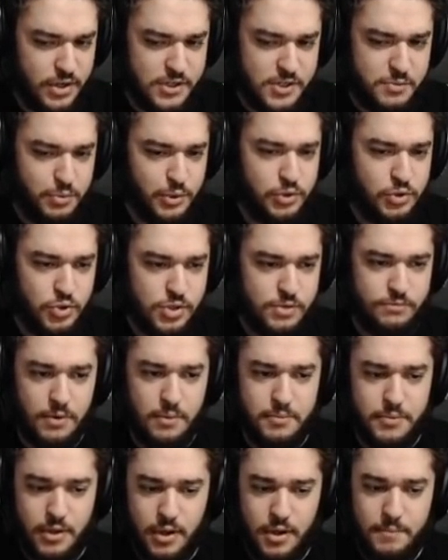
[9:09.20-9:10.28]
splinters
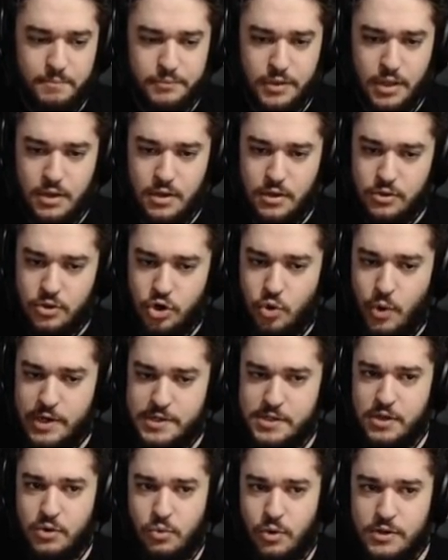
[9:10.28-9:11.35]
from the, the
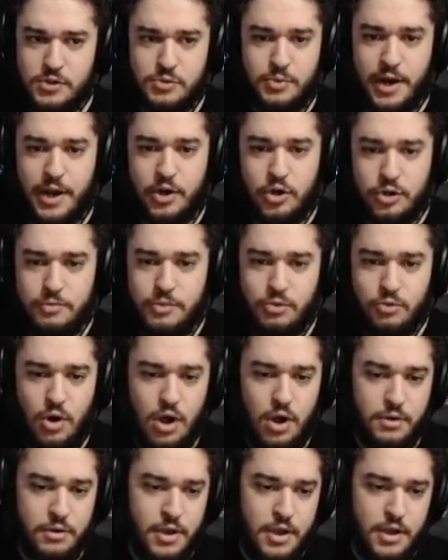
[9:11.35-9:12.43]
questing ones, but I could be
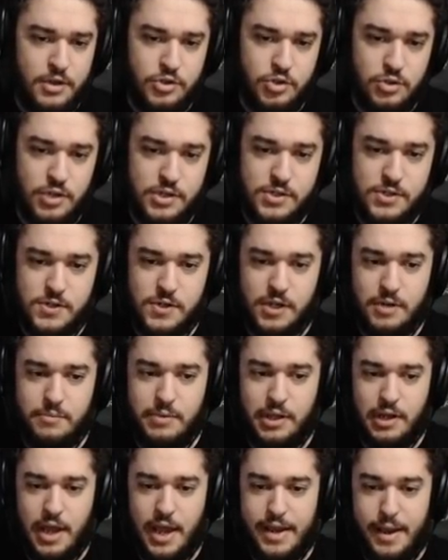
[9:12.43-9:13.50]
wrong. This is going to
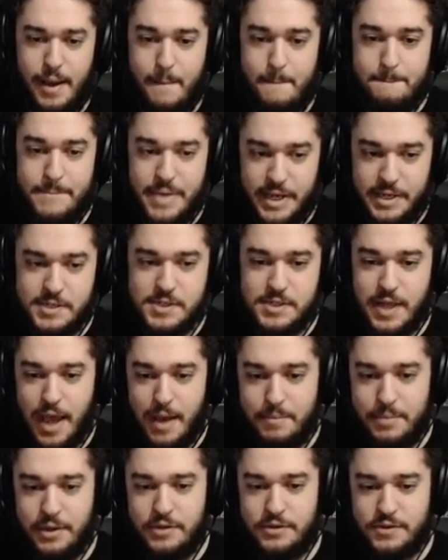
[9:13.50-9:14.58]
be like a big
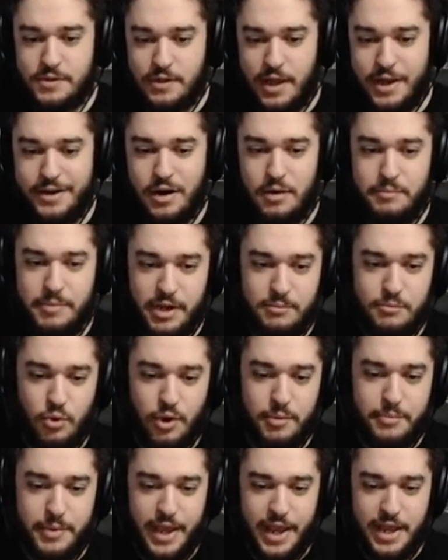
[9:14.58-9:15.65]
step into like our big boy
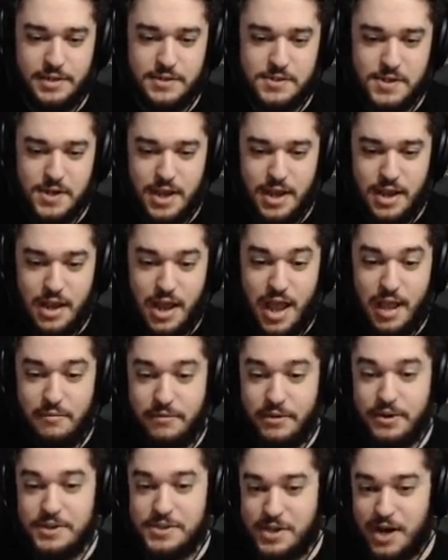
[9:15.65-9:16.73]
pants. I am
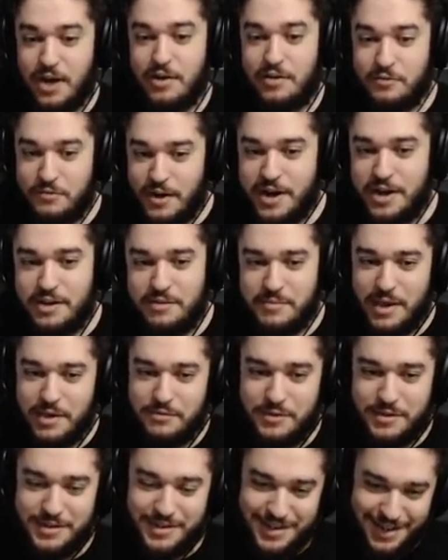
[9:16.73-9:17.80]
very scared of fighting
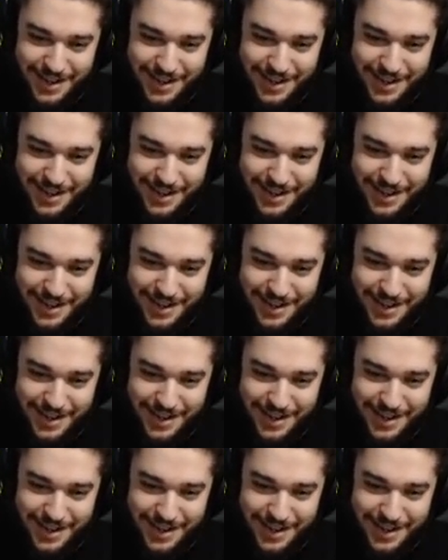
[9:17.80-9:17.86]
Maven.